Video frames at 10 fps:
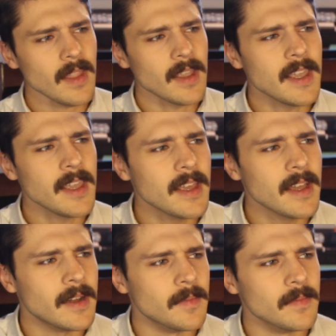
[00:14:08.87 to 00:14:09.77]

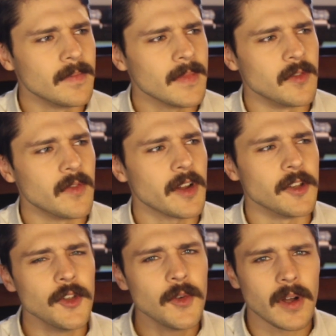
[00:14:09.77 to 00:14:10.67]
is very
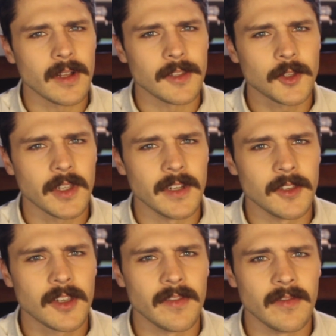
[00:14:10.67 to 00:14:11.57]
nuanced in
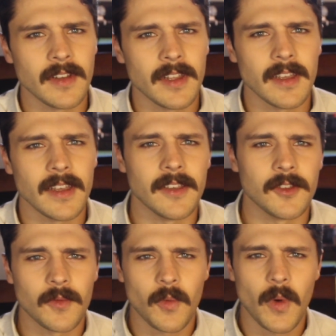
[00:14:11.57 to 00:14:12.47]

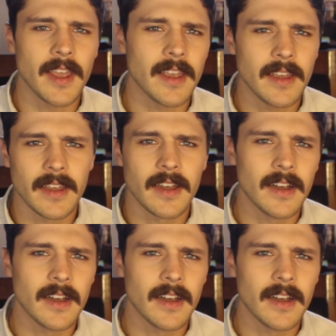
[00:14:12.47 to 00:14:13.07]
his way